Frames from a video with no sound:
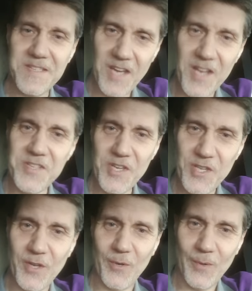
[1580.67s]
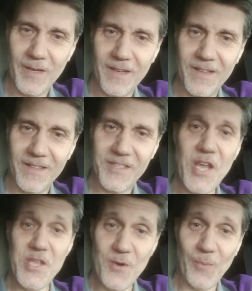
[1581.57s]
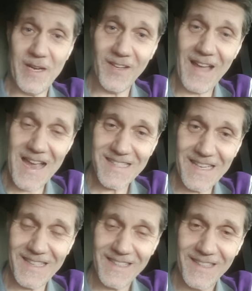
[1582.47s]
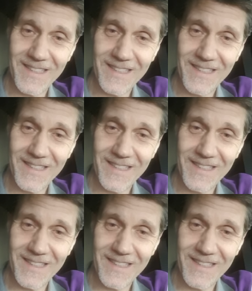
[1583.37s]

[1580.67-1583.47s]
done to you? Do you realize it?